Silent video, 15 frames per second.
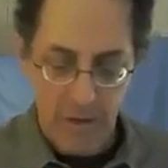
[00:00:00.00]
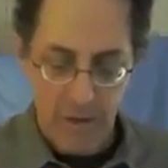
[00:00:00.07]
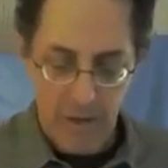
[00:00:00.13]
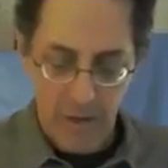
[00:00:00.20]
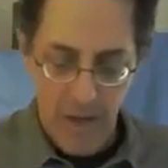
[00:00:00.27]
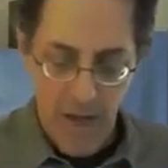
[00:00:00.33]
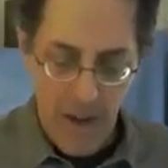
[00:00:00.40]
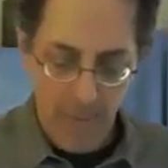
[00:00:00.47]

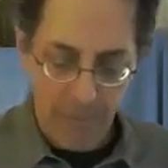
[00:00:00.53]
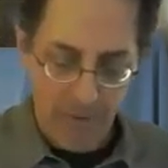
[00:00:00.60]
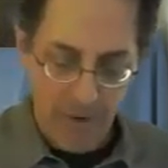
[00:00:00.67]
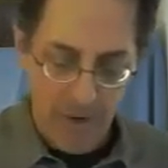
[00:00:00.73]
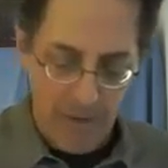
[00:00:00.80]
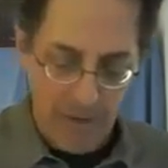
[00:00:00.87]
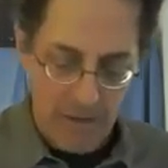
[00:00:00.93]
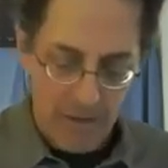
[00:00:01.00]

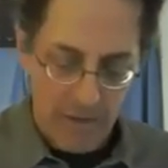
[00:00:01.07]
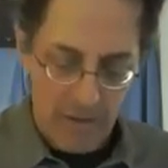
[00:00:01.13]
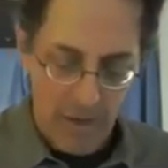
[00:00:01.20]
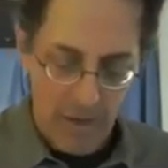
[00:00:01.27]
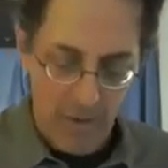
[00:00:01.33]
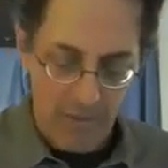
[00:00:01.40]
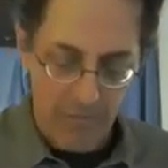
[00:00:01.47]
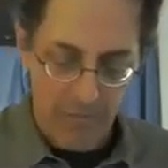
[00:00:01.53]
operate
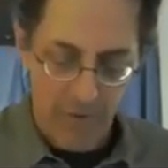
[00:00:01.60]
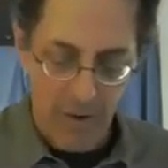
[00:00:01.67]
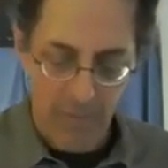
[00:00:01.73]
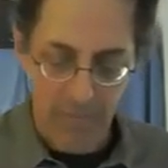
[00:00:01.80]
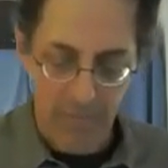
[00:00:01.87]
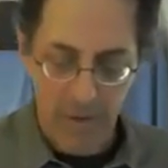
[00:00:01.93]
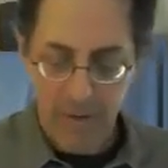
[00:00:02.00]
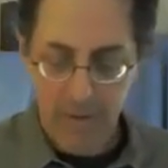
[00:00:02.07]
going
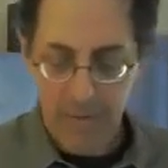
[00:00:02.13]
from